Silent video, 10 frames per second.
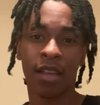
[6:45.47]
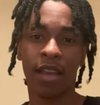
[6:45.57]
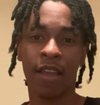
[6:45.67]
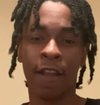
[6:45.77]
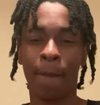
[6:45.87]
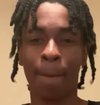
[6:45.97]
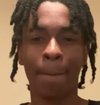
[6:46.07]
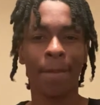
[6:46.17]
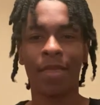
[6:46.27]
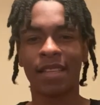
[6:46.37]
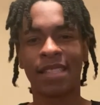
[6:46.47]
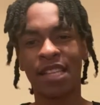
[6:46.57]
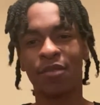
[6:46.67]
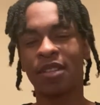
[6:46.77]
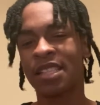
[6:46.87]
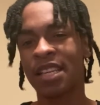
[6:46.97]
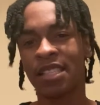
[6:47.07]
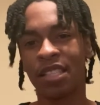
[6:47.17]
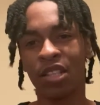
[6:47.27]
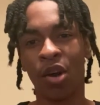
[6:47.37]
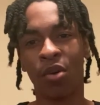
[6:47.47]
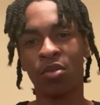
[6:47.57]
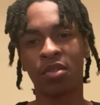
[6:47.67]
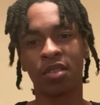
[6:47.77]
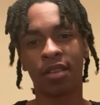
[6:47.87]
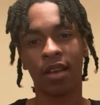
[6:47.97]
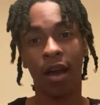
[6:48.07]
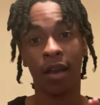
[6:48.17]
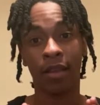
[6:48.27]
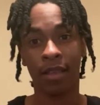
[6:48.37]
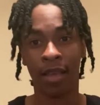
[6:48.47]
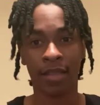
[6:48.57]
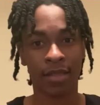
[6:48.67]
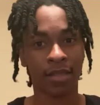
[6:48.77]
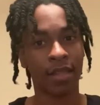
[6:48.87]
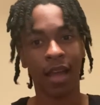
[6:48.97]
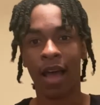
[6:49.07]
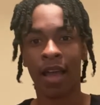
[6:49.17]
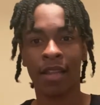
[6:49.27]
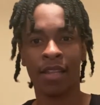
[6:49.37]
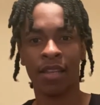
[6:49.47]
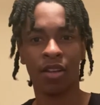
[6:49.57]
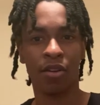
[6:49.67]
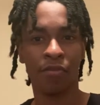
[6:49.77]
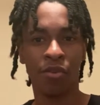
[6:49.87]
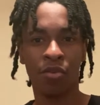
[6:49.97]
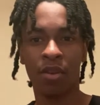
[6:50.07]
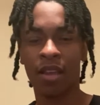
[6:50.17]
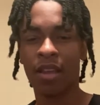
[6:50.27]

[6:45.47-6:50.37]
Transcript: and semen retention goes against the idea of you